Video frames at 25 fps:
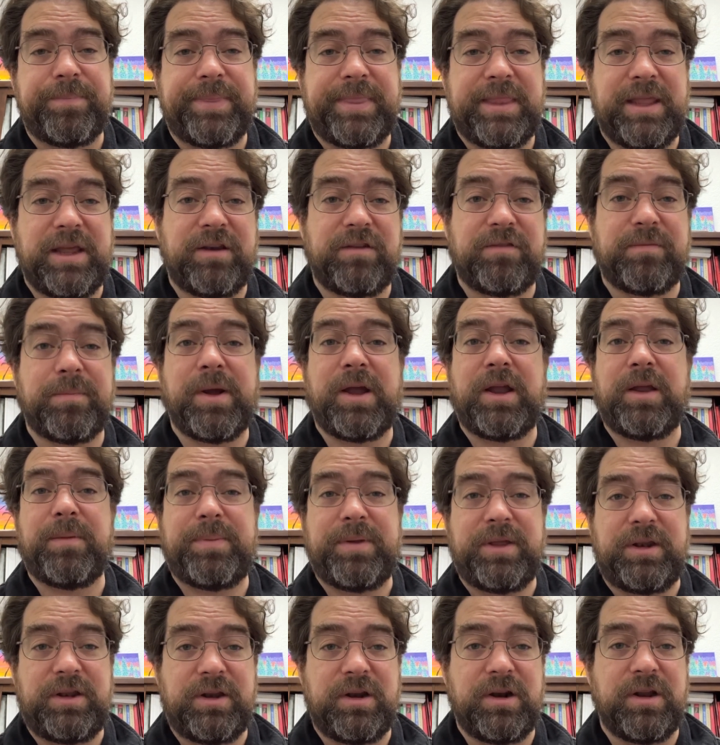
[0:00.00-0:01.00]
That is my
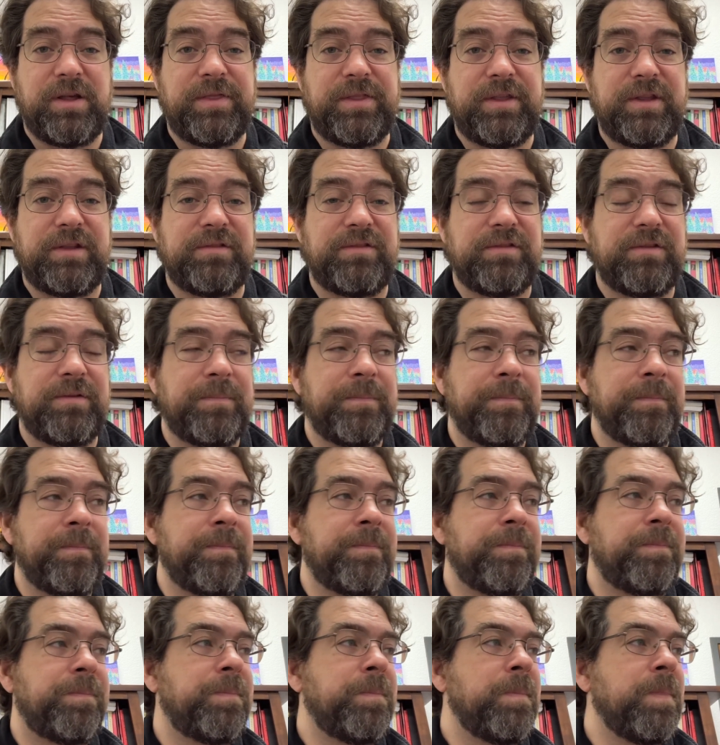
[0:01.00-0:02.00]
opinion on this.
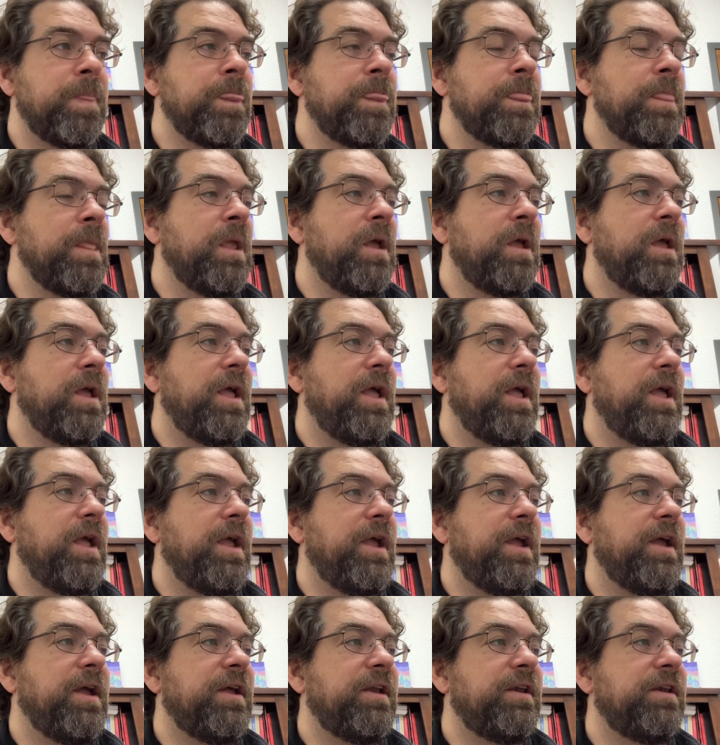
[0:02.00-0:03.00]

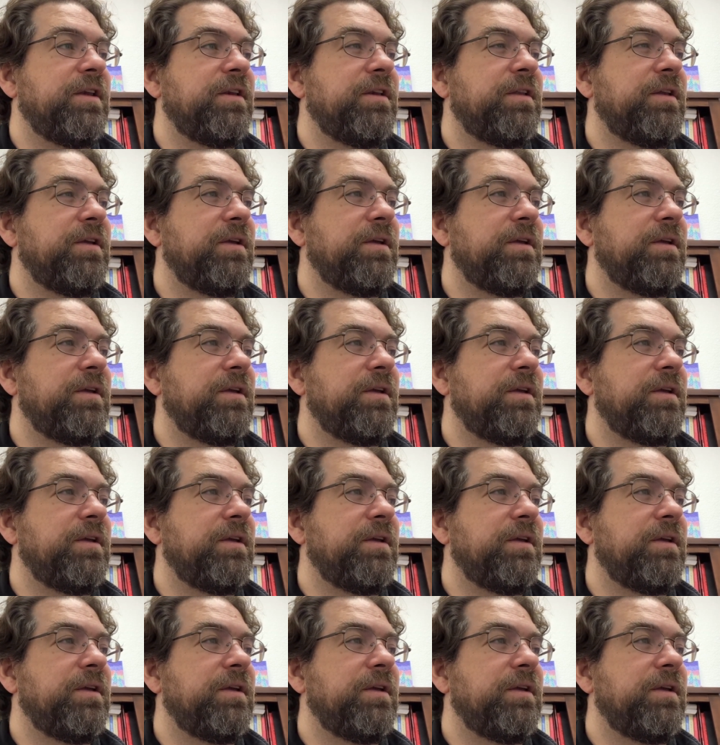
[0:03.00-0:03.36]
And